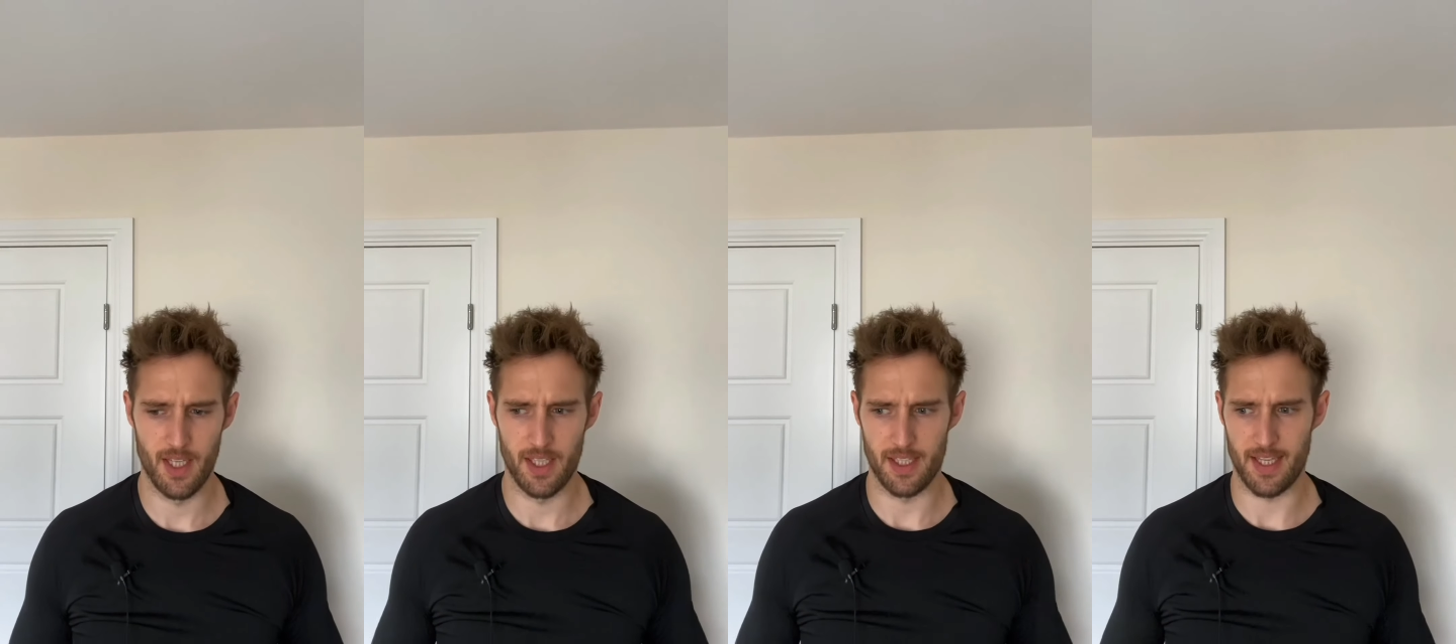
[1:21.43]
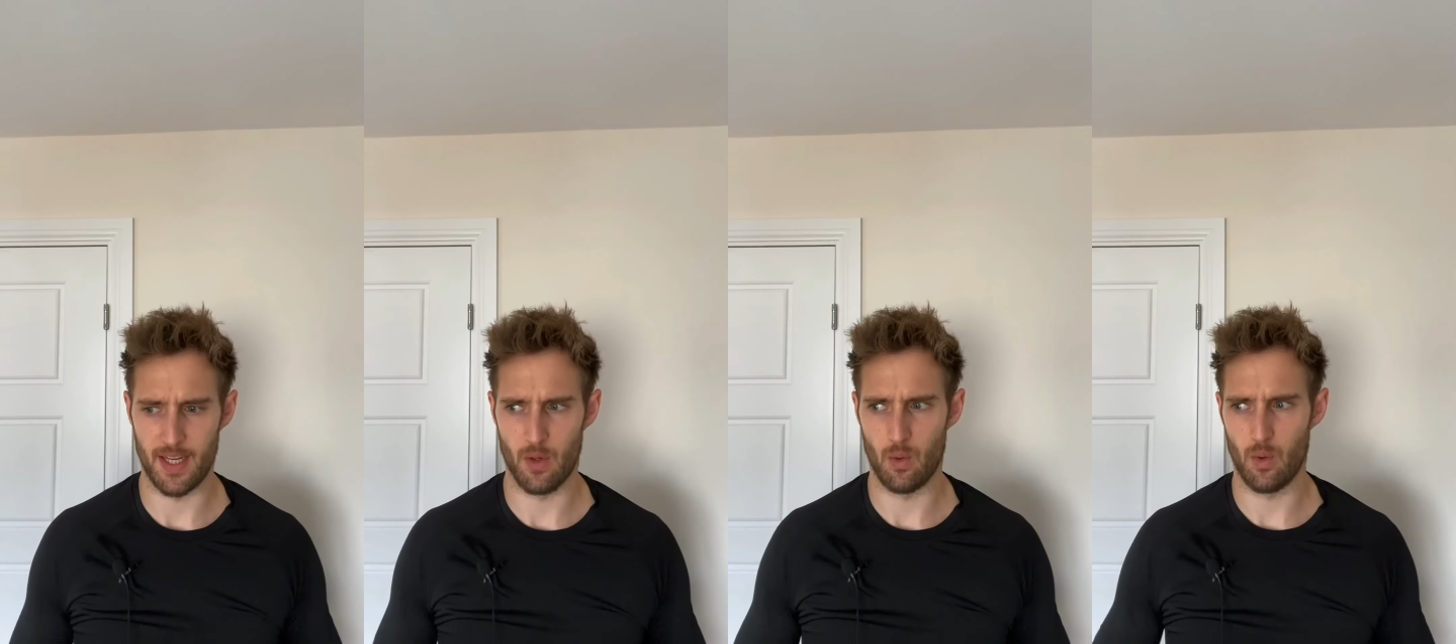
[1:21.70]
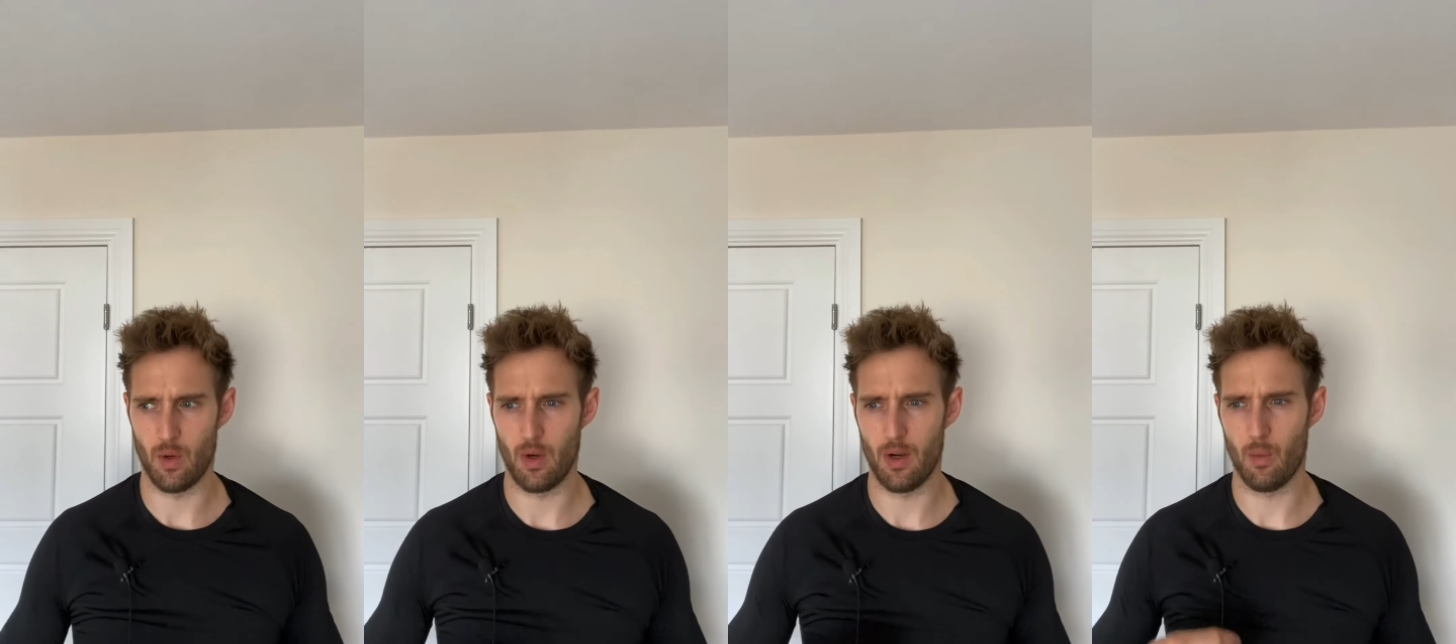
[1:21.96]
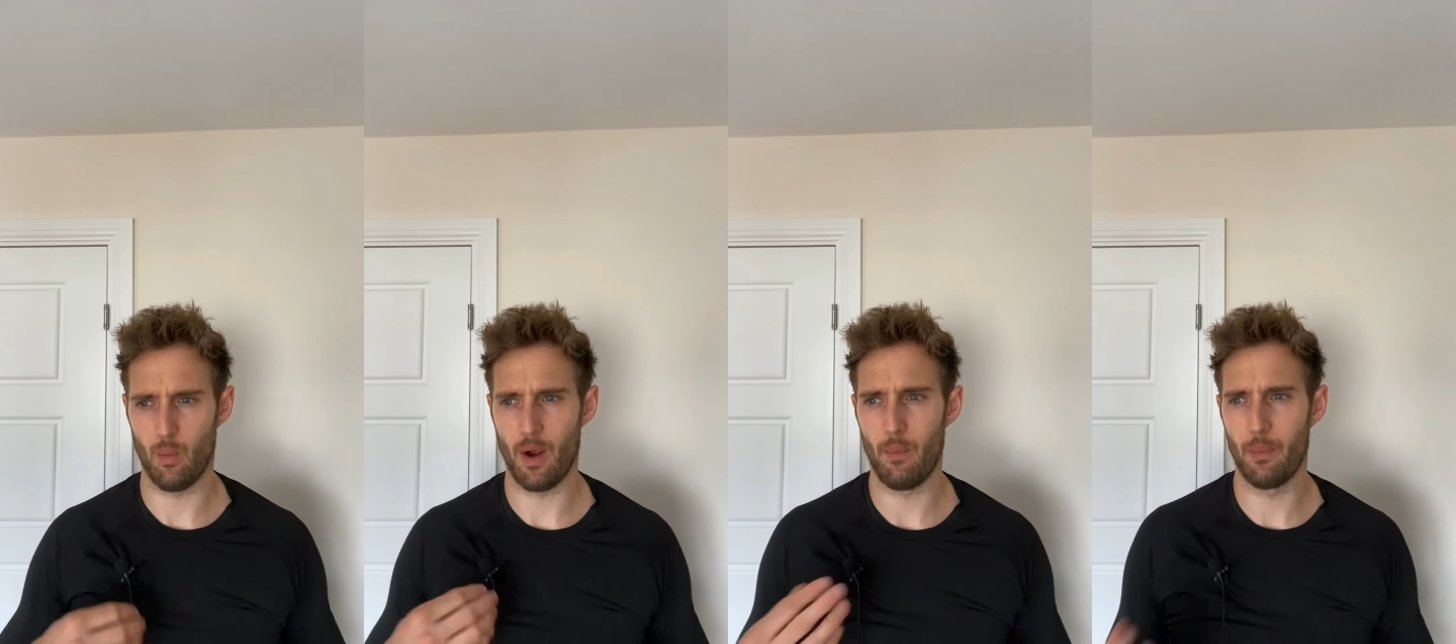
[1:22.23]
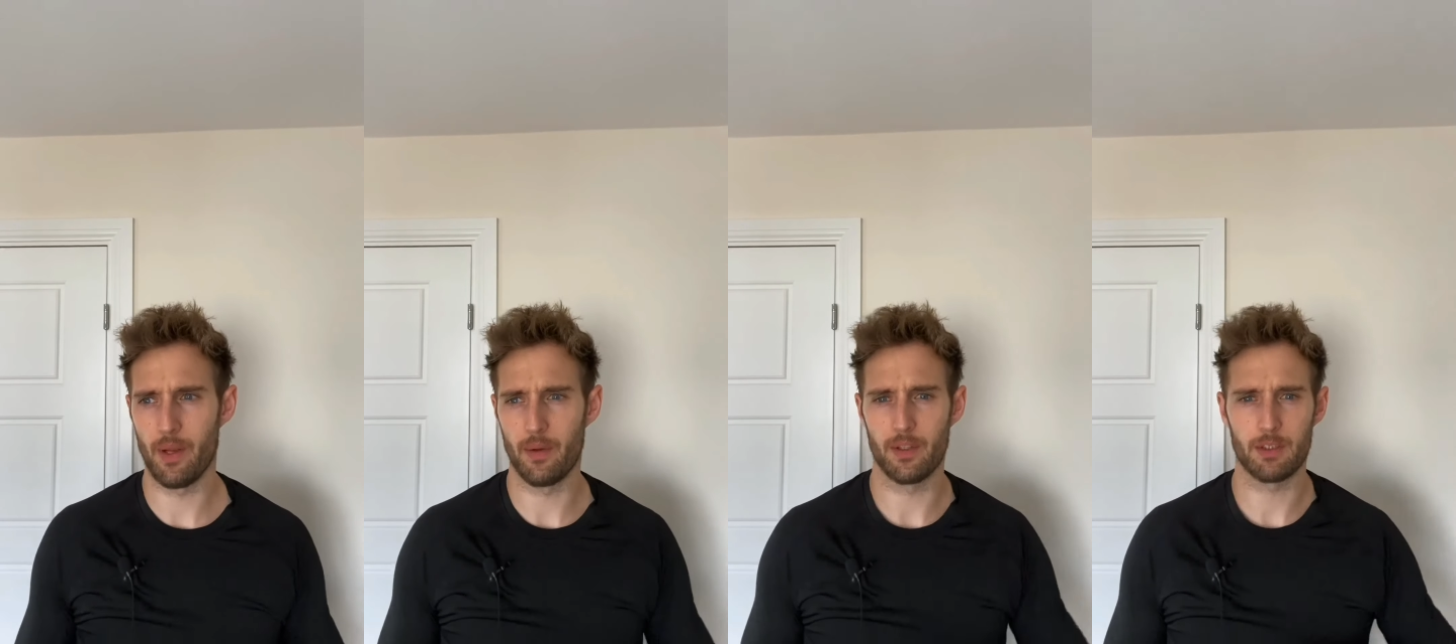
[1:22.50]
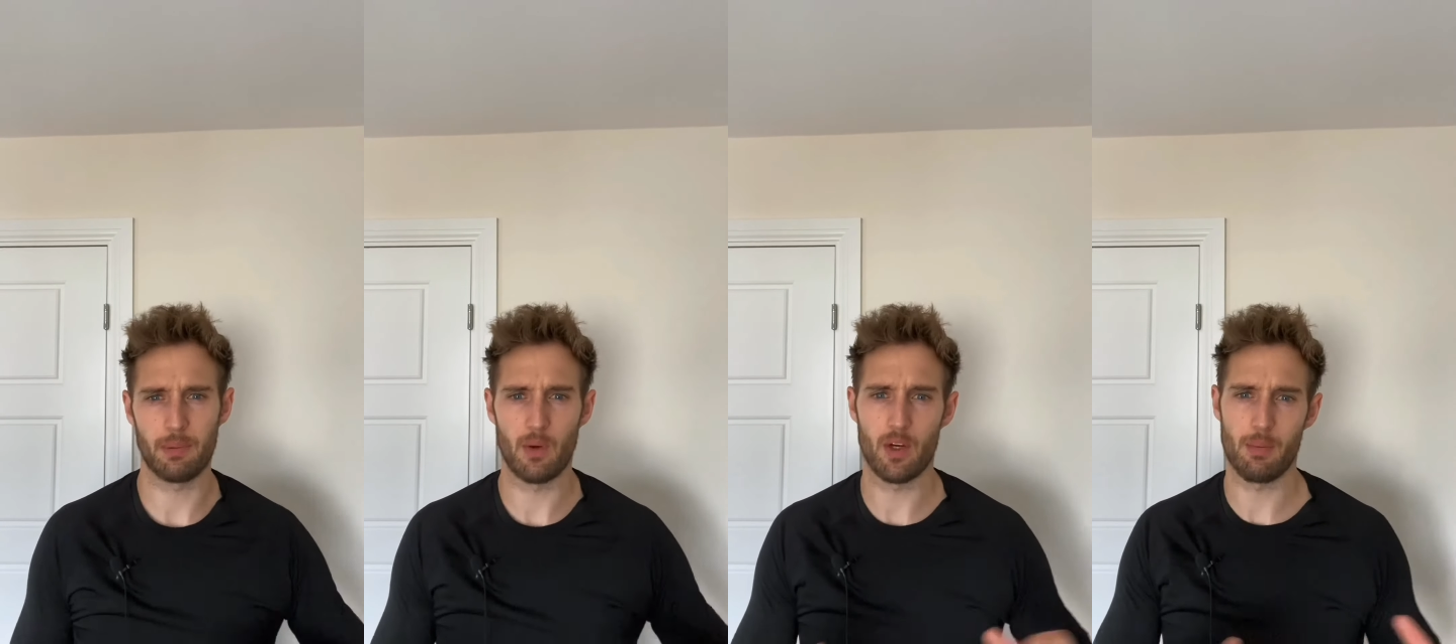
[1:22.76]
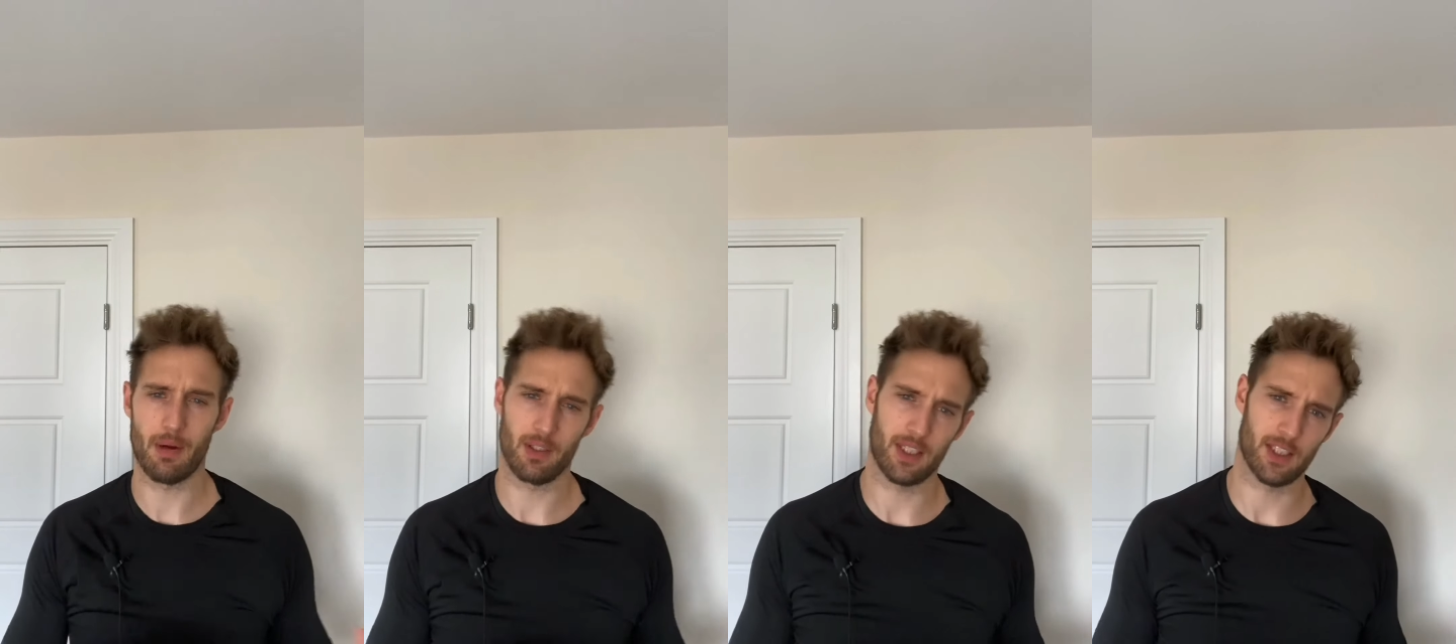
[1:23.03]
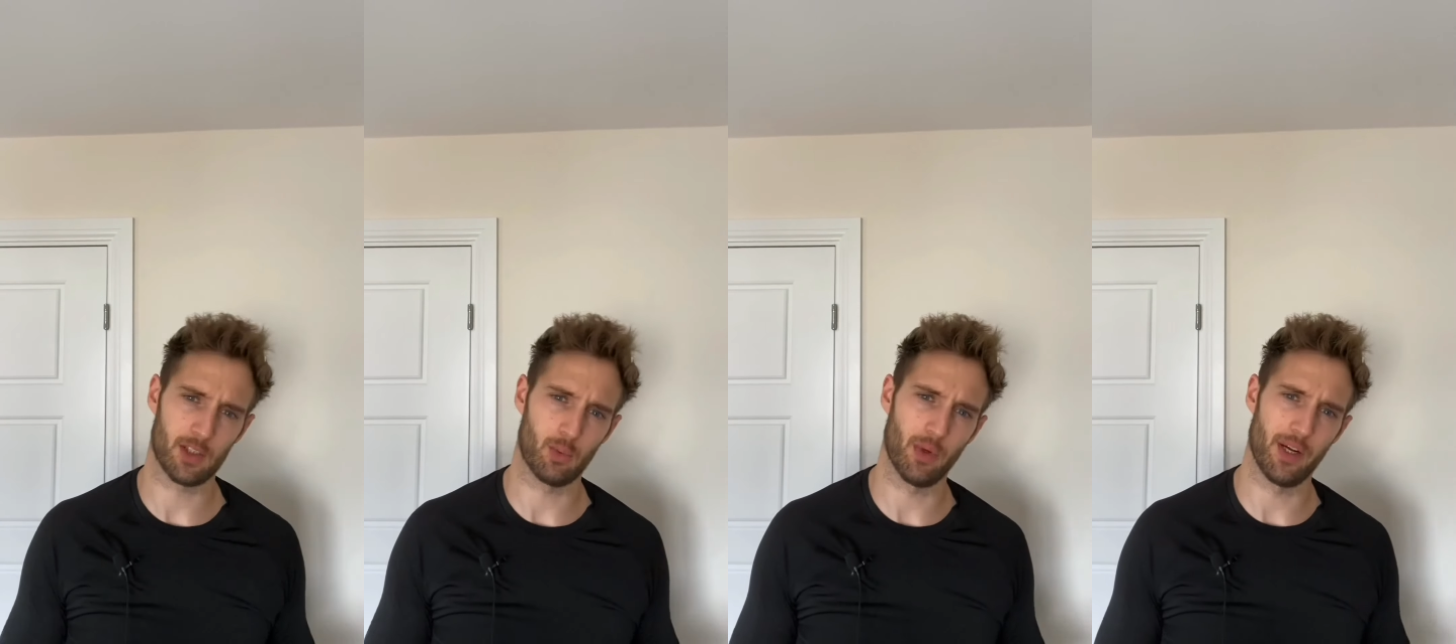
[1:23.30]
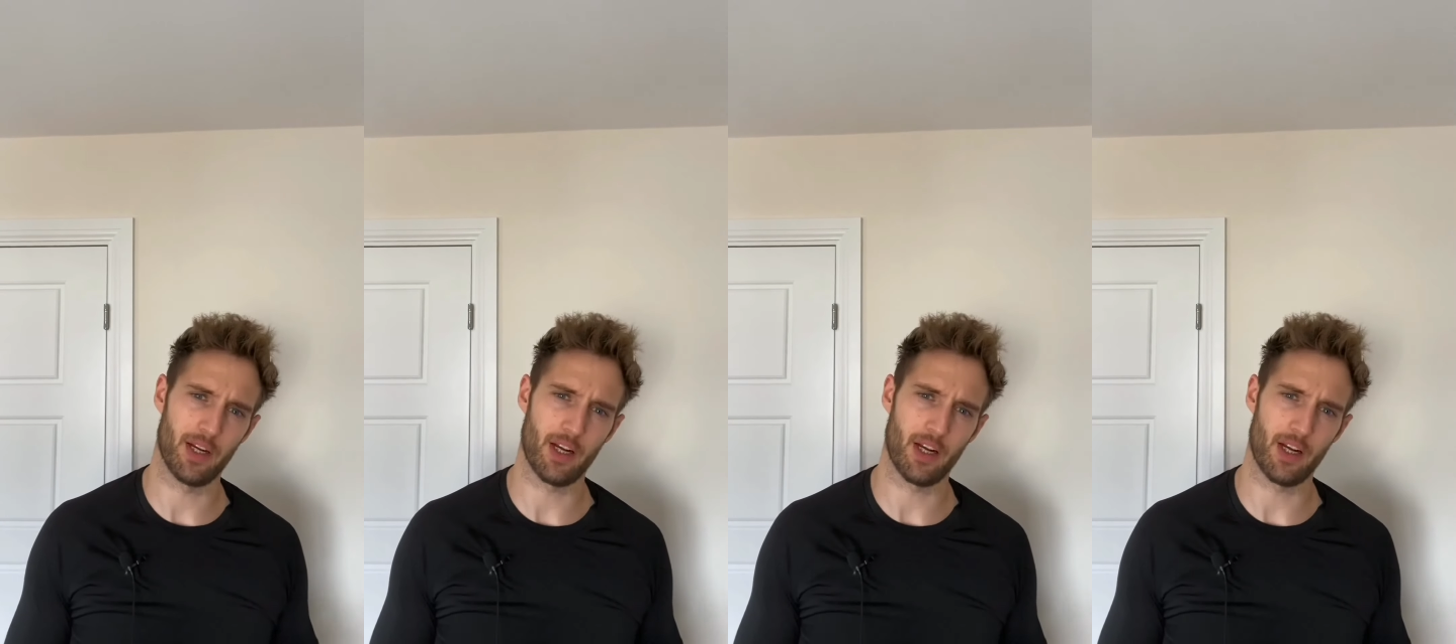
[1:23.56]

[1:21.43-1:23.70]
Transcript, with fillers: Now, when we spoke about last week